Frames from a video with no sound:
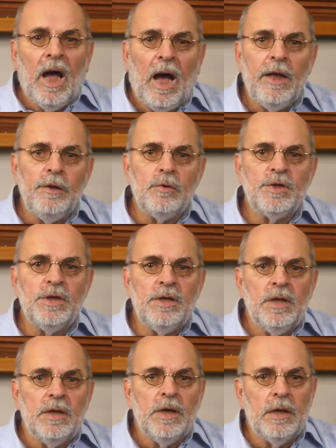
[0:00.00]
I used
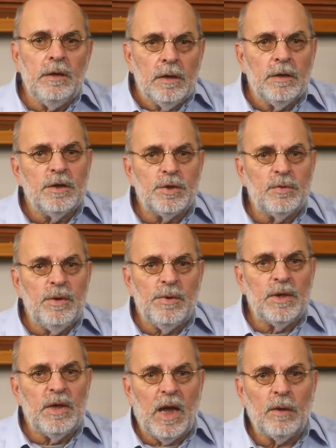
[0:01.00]
it in the
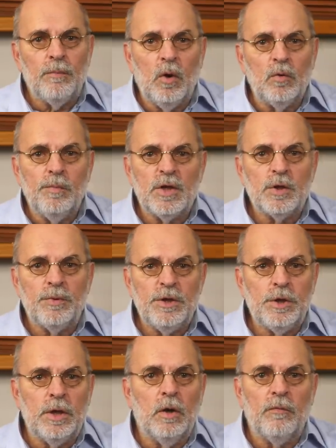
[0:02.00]
streaming DAC mode by
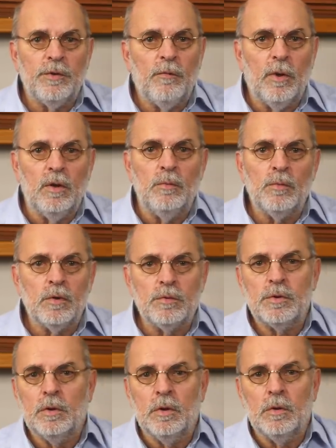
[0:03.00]
switching off the volume
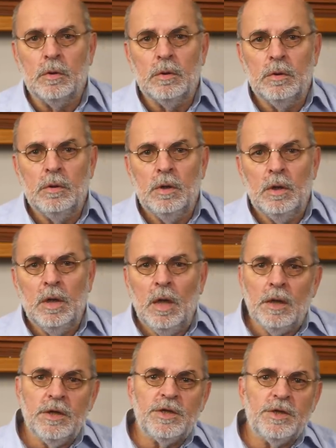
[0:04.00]
control.
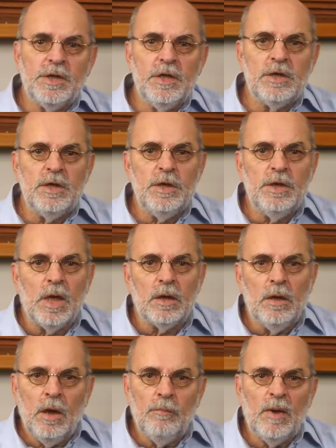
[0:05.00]
This is easily
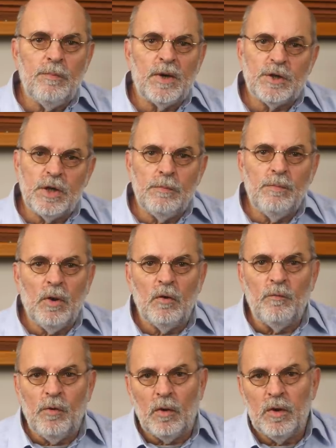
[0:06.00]
done by pressing
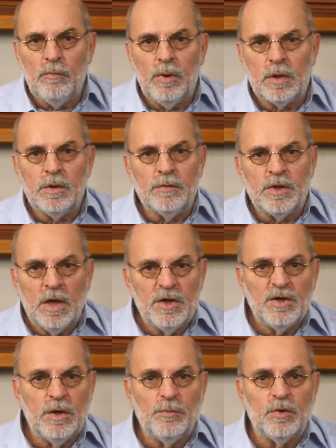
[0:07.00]
both volume buttons
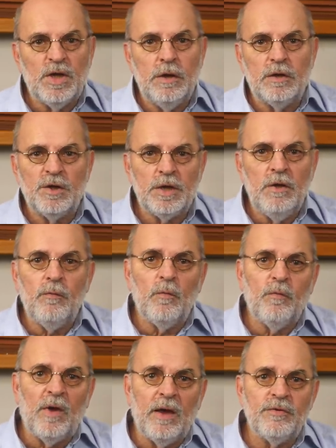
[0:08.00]
simultaneously
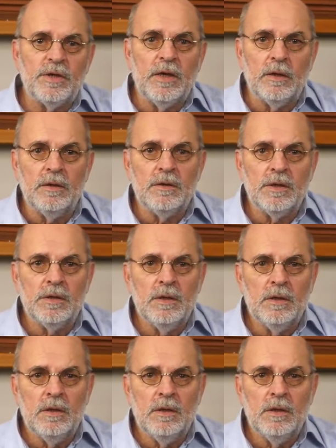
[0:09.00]
for 5 seconds.